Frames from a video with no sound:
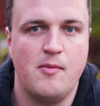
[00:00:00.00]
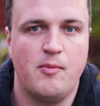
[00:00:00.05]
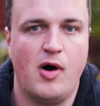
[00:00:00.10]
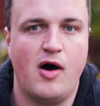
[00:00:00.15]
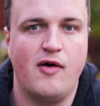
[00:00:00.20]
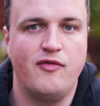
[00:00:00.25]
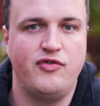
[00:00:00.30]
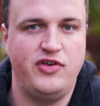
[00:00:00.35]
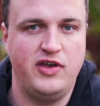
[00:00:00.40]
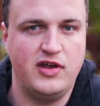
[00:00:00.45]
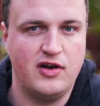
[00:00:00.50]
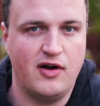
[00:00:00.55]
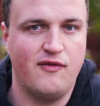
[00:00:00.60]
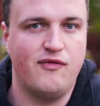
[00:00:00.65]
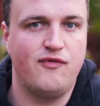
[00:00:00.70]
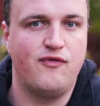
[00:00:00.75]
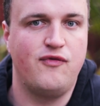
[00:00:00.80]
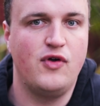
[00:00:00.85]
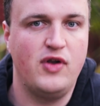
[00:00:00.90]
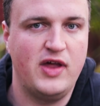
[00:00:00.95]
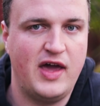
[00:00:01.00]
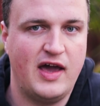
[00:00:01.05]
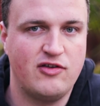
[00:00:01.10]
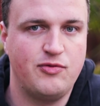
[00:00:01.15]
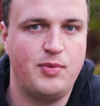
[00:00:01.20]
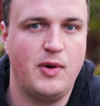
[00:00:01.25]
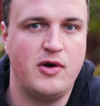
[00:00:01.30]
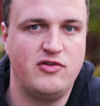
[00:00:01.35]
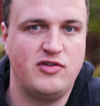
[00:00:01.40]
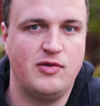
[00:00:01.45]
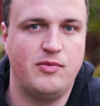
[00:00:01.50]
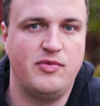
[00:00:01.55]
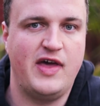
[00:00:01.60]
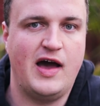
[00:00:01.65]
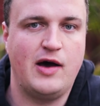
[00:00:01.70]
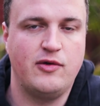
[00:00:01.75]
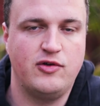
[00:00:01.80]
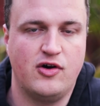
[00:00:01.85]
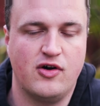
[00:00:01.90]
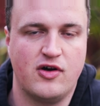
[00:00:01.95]
but obviously you're not fully exposed to
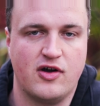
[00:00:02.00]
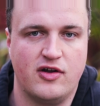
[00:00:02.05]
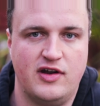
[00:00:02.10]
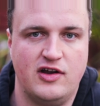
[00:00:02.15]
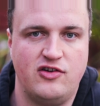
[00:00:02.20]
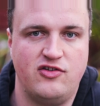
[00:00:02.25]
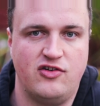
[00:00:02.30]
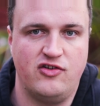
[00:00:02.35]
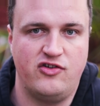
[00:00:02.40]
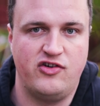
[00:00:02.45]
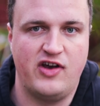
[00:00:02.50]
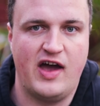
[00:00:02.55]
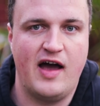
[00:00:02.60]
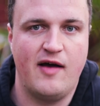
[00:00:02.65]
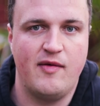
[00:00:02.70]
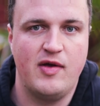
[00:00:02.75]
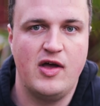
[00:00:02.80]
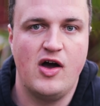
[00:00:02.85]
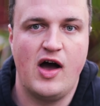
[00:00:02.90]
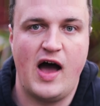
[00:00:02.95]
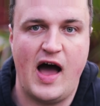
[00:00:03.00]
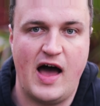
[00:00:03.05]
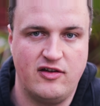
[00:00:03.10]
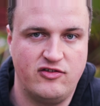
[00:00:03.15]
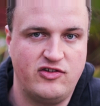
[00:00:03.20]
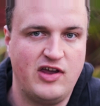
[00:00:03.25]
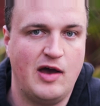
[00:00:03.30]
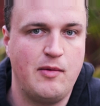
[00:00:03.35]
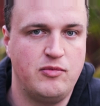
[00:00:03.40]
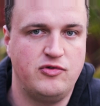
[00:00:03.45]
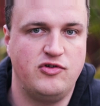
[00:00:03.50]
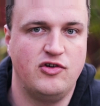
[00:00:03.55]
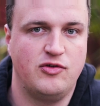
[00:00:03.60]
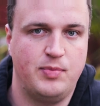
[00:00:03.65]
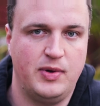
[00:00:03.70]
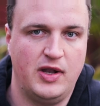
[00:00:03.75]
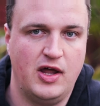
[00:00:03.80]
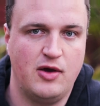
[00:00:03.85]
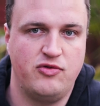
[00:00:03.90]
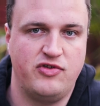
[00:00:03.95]
the outdoor conditions yet and temperatures
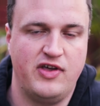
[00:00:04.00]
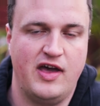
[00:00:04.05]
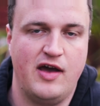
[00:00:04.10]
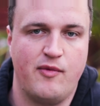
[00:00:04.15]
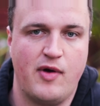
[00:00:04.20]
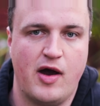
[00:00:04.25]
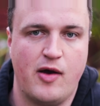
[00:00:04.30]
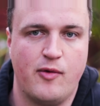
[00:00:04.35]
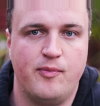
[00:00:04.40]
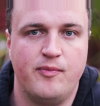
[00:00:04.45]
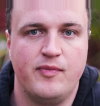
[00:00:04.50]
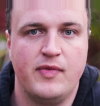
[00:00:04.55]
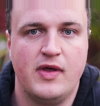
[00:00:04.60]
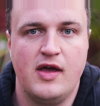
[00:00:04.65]
below zero.